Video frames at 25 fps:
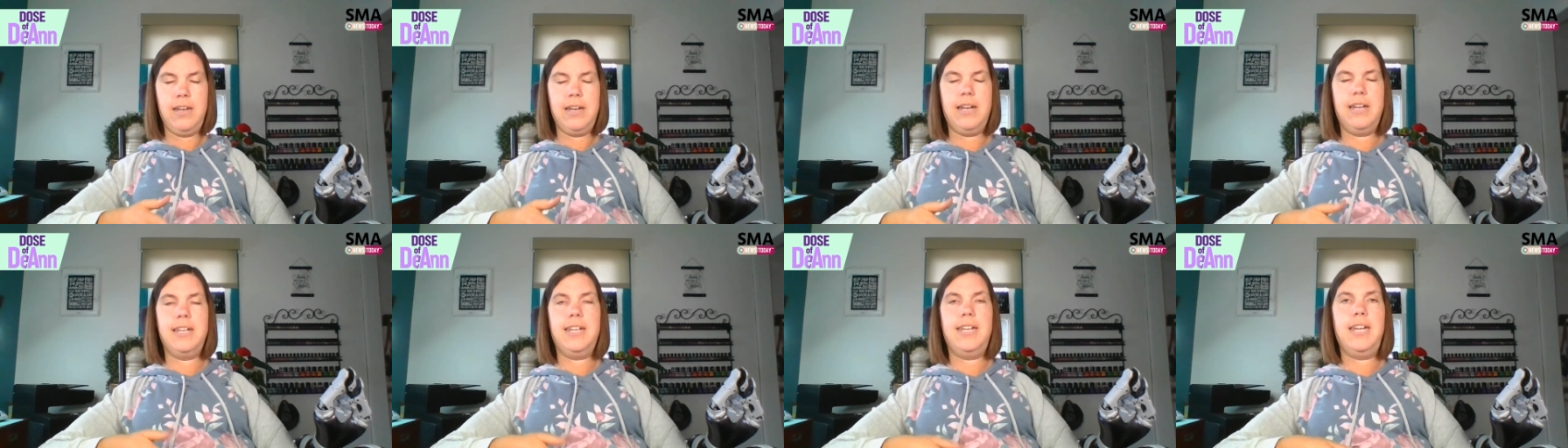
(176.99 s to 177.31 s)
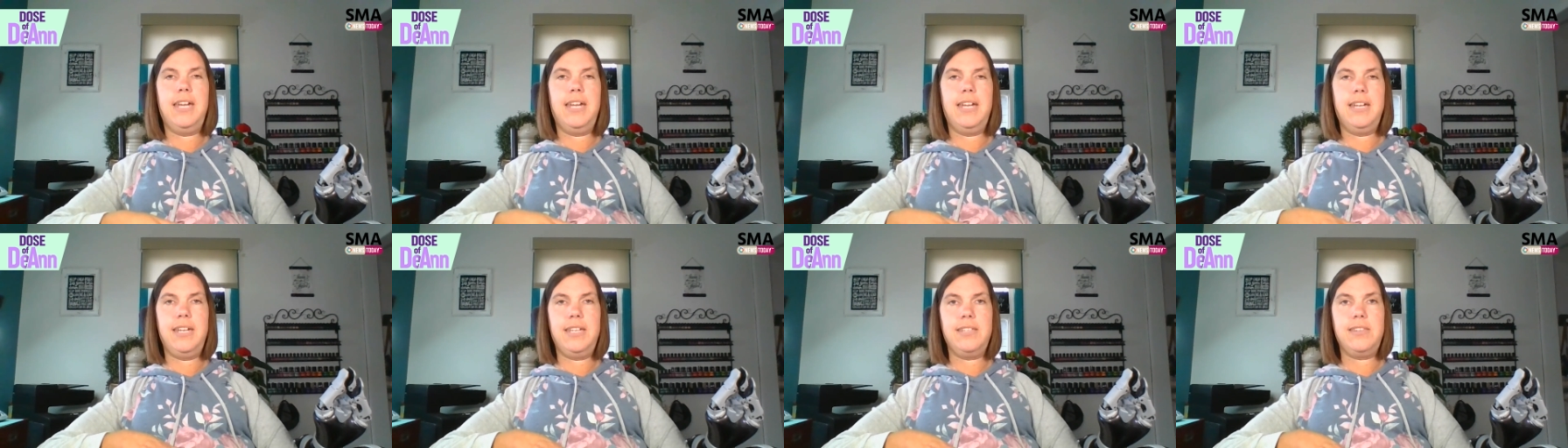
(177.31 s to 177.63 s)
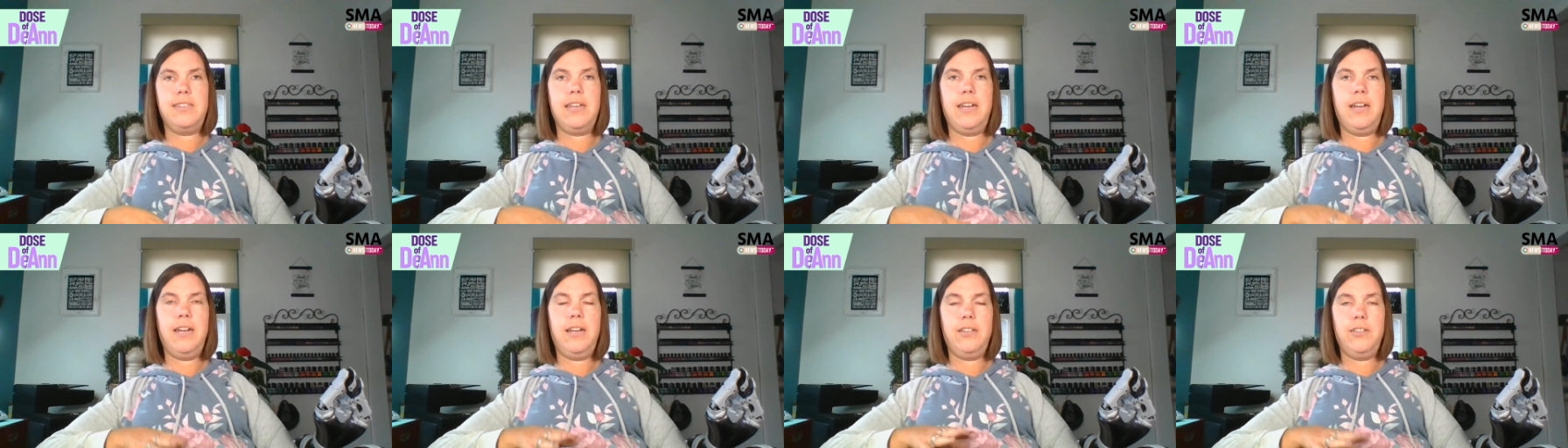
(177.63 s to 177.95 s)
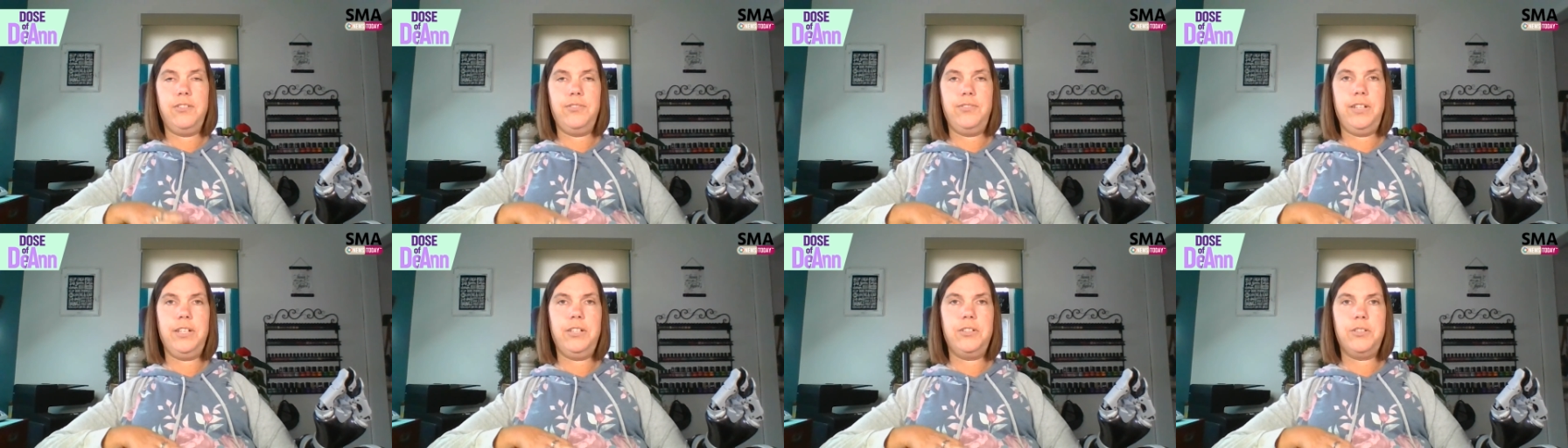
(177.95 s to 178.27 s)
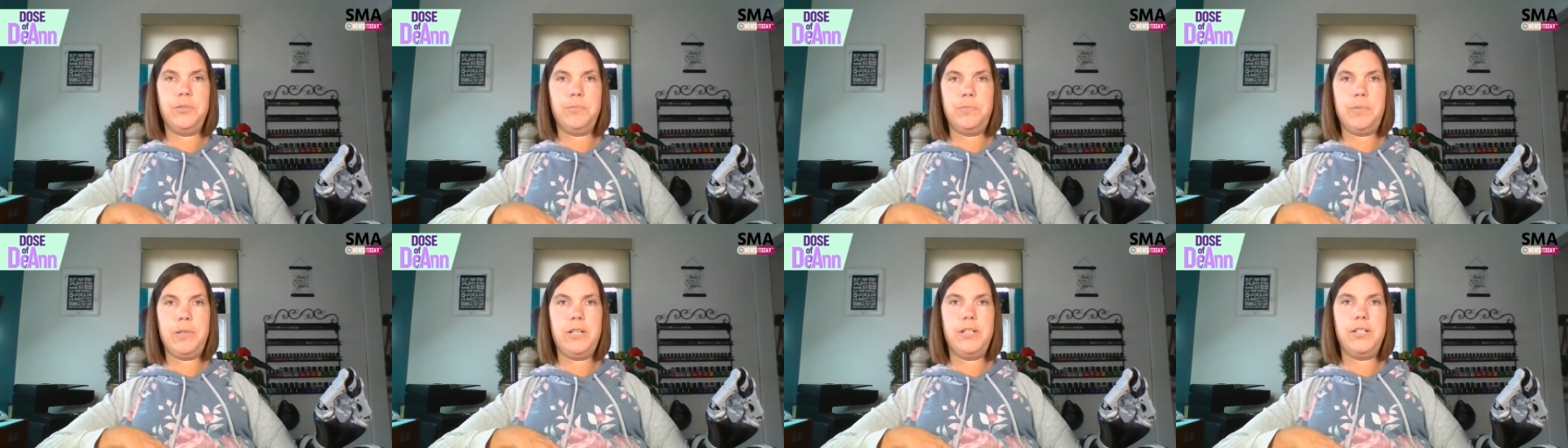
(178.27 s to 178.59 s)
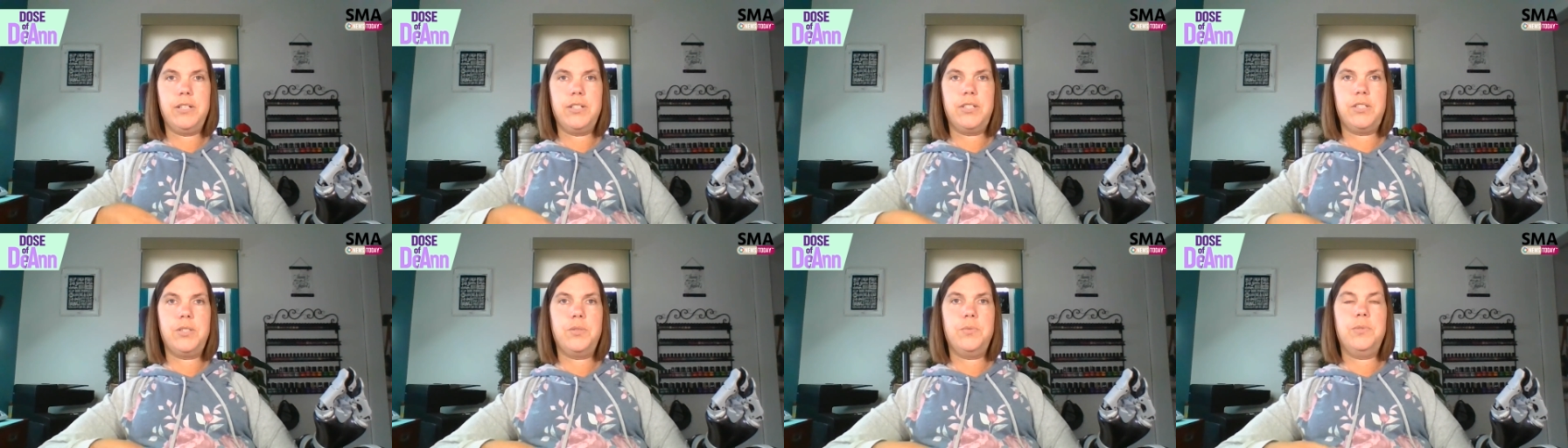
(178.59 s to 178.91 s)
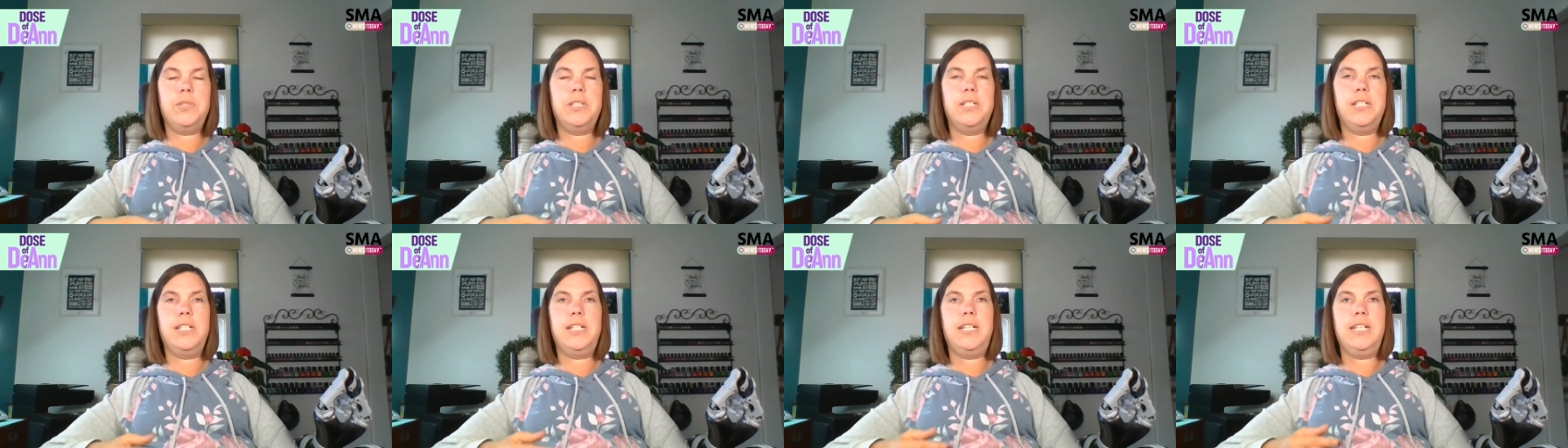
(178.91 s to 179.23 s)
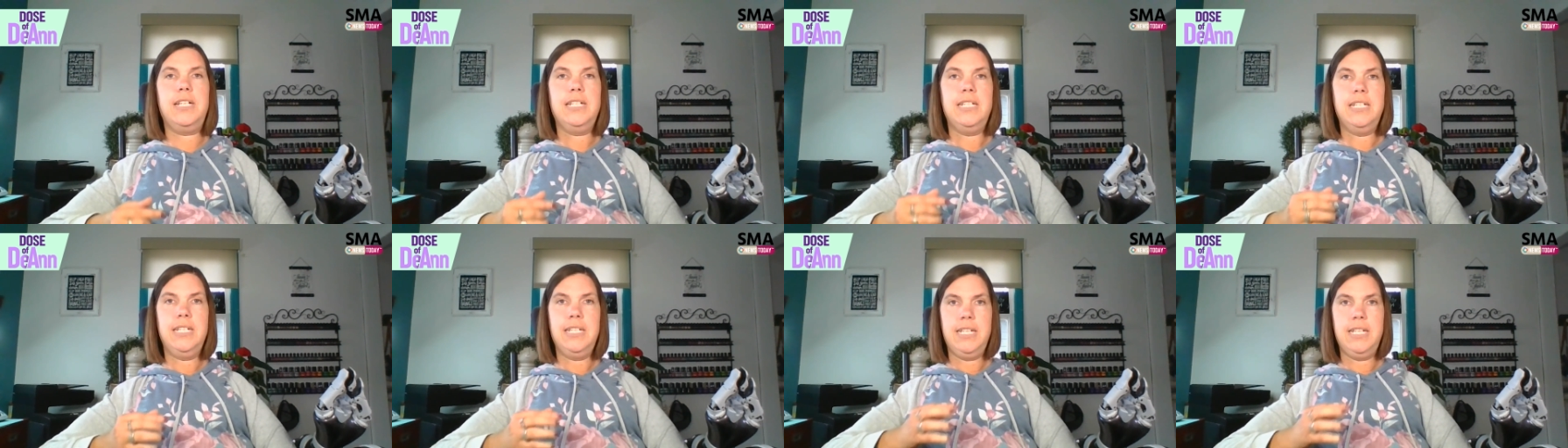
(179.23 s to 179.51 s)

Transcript: I can't get the elevator part to work.